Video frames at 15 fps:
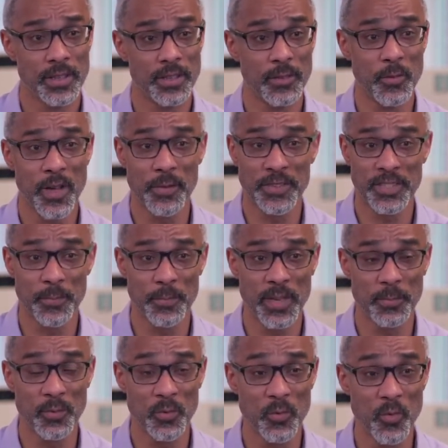You have some
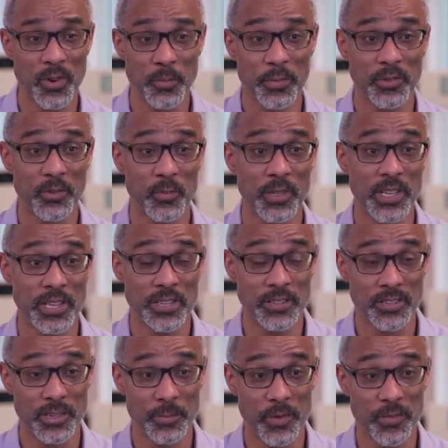people who want to build a
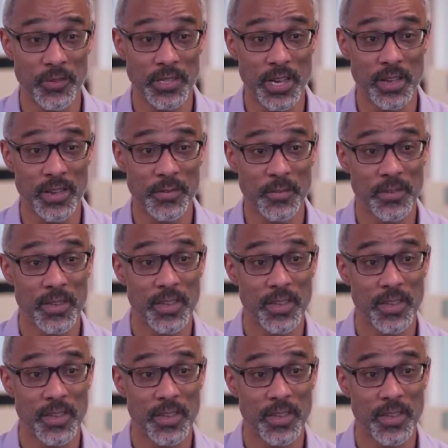relationship over time,